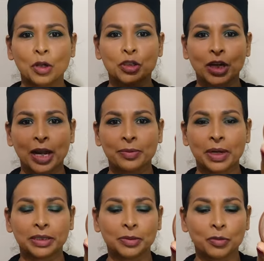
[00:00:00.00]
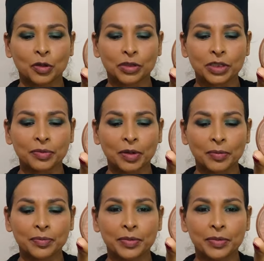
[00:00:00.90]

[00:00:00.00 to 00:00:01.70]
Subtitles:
to apply the bronzer from